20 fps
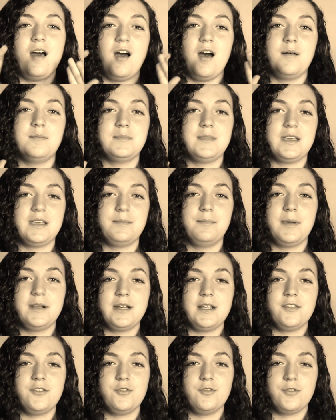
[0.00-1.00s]
like
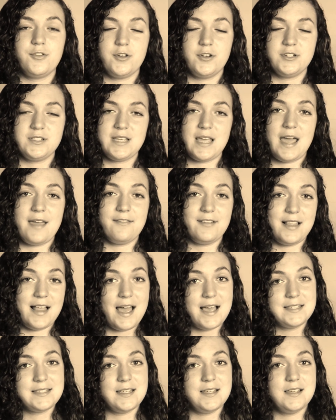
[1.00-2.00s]
Monday through Thursday I have
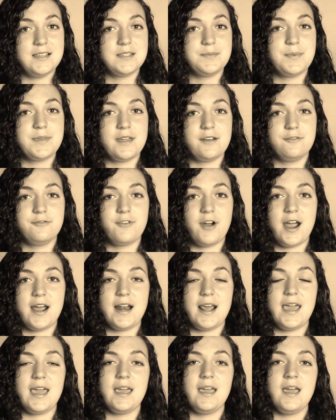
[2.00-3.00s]
classes, but then
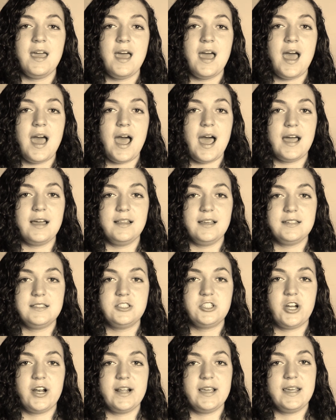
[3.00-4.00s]
Friday I like
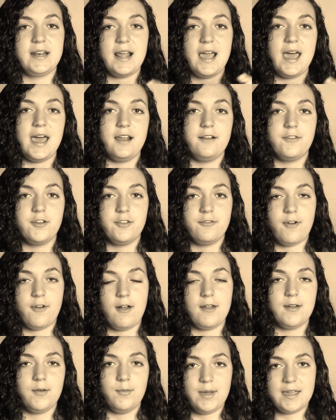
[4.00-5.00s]
to try to get ahead for the
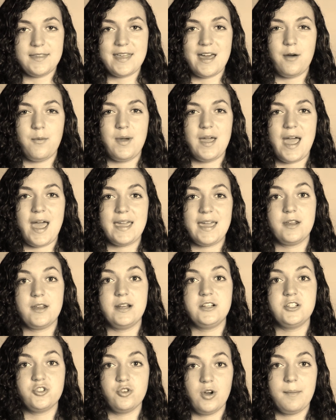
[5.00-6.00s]
following week. That way I can
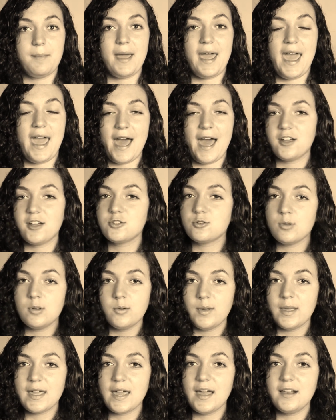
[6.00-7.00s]
enjoy my actual
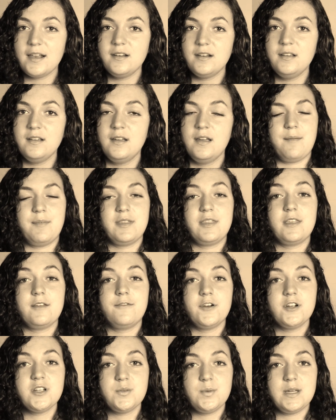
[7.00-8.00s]
weekend. But the
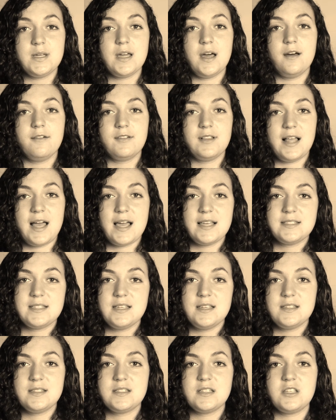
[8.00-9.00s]
first week of
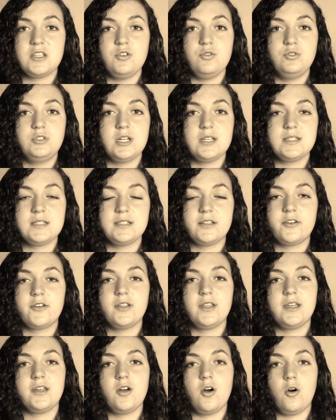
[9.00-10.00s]
classes, you just
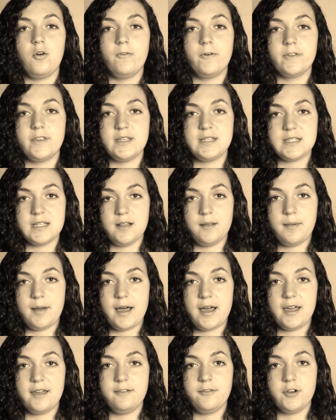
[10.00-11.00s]
literally go over the
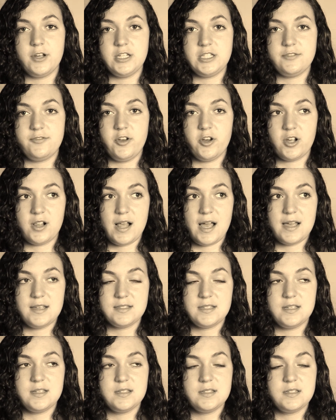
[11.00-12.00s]
syllabi for each of your
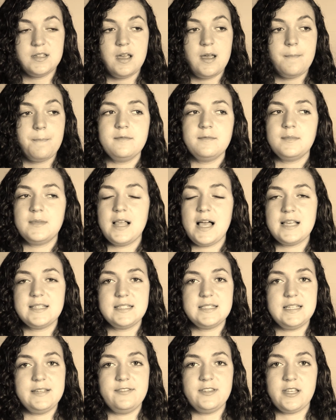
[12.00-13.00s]
classes. Some
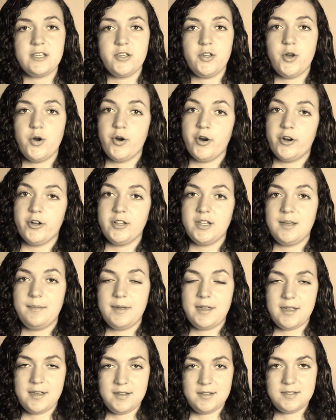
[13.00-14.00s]
classes even let you go early
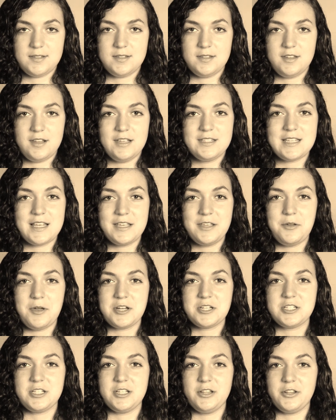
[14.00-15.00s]
because it's not like you
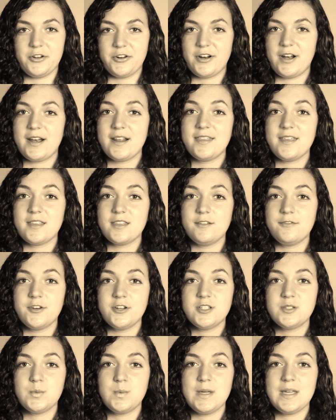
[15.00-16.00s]
actually learn anything the
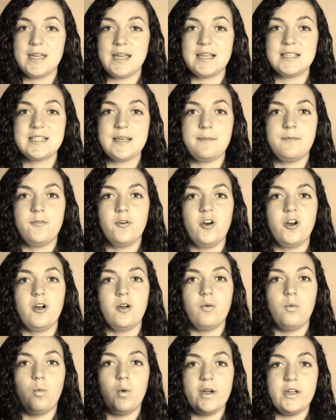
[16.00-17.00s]
first week except for
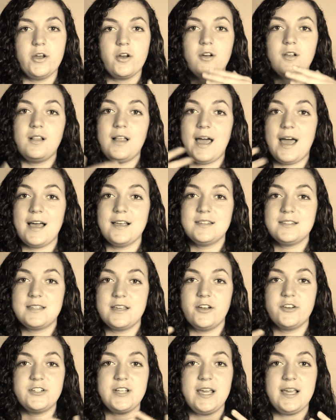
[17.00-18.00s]
what your class
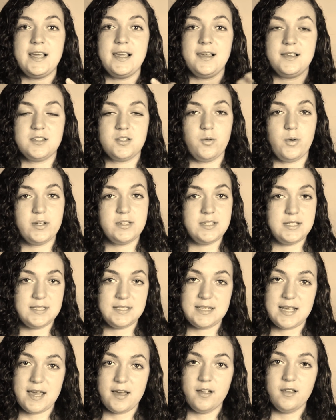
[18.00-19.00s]
that you're taking is going to
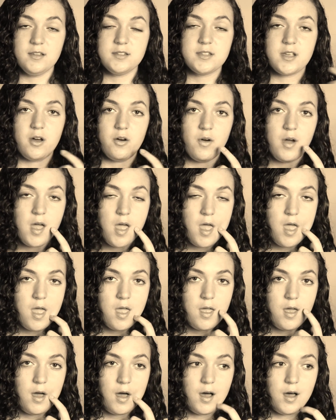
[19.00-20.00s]
entail. So
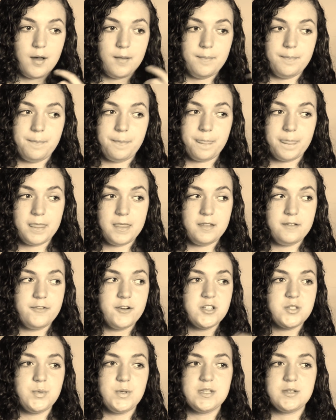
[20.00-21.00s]
the
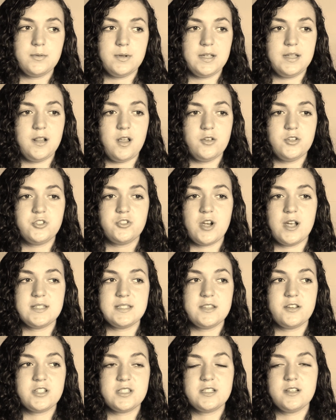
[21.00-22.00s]
first week's really low stress,
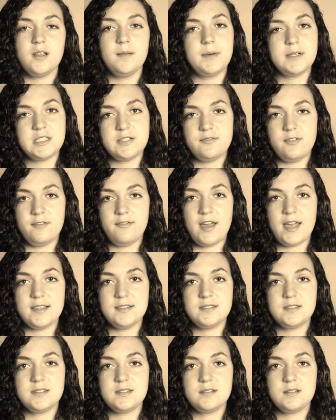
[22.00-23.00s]
and there's still a bunch of
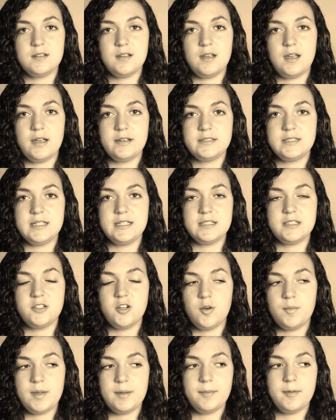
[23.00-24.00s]
events to get to
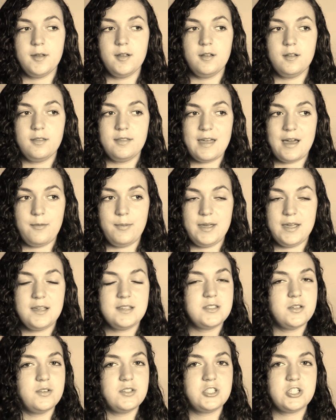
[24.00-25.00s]
know people that week,
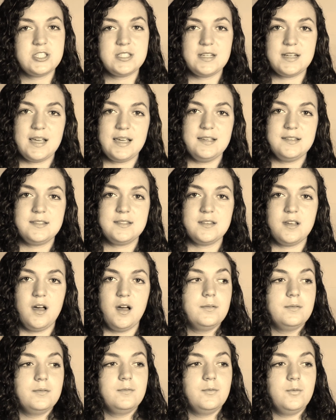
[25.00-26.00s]
so it's just a nice
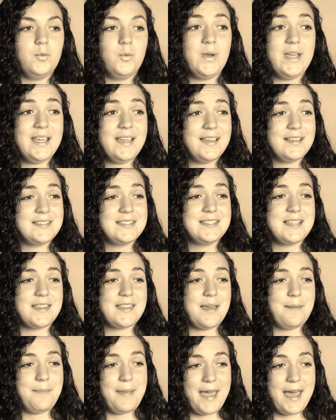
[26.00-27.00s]
week. It's not
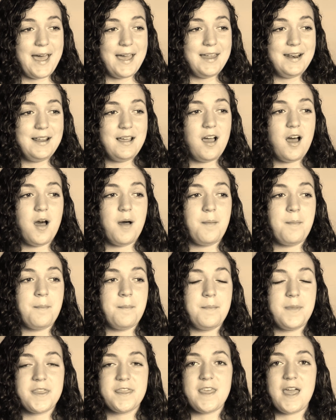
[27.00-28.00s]
that bad.
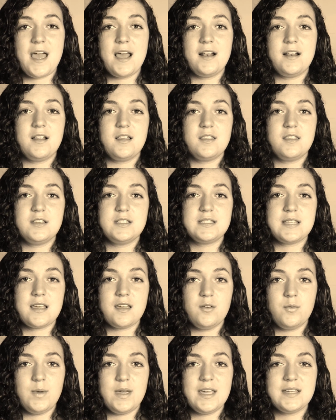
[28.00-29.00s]
But then the
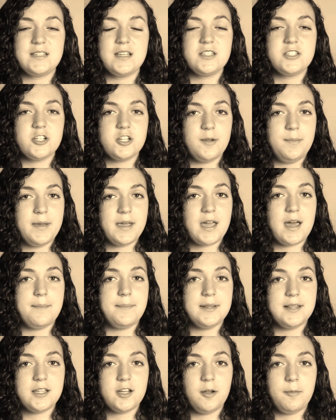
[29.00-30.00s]
second week it does start to pick up
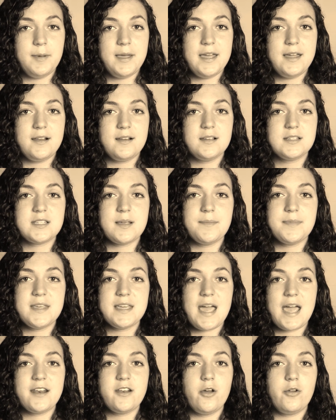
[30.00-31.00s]
a little bit.
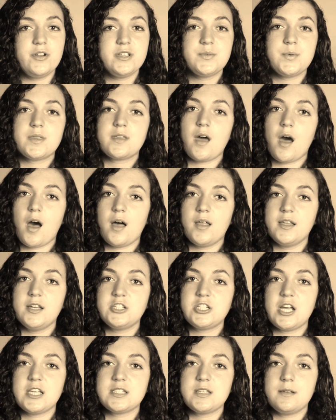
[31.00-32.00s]
Something I noticed with college
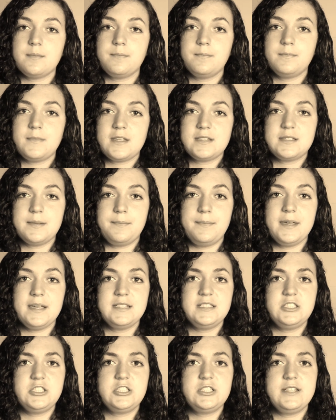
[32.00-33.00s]
that's a big
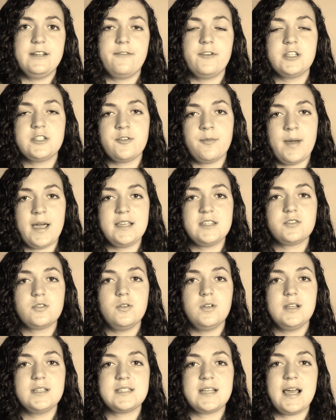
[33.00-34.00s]
difference from high
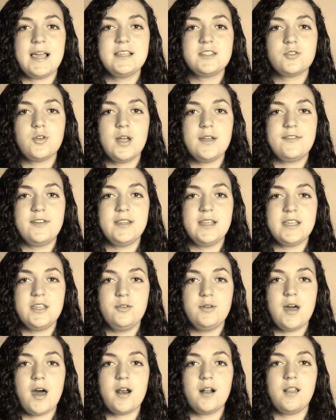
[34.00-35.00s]
school is in high school I feel like you
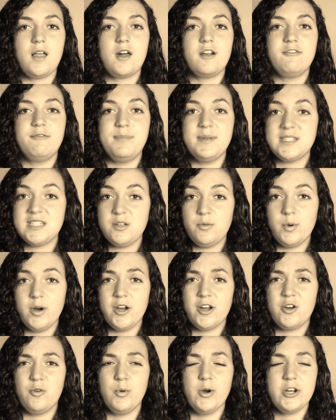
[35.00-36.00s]
got a lot of busy
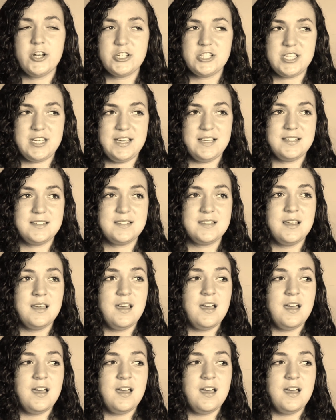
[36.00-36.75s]
work, worksheets,